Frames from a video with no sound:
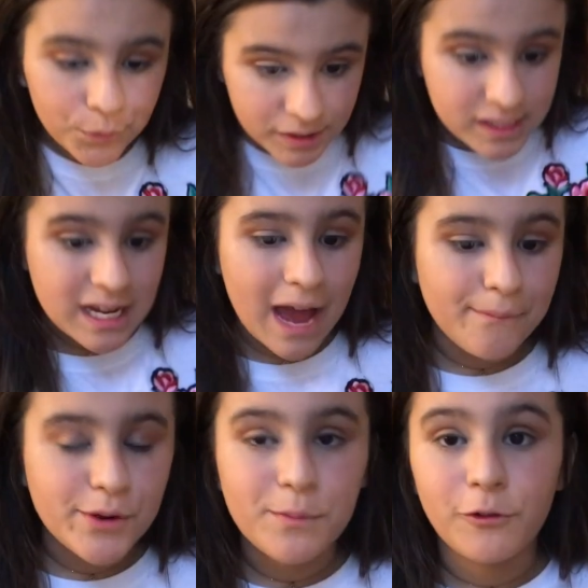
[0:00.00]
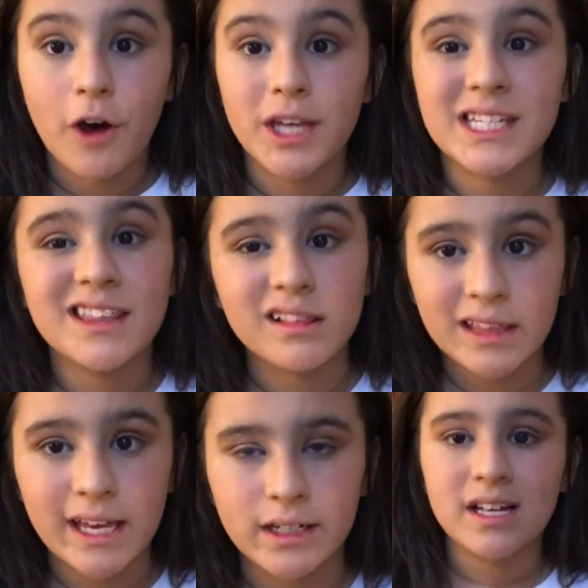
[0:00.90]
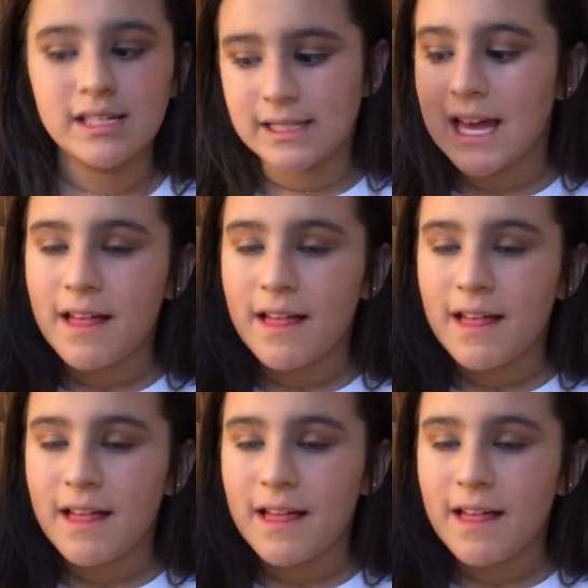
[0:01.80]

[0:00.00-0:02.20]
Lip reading: it's time to move on to the lid, because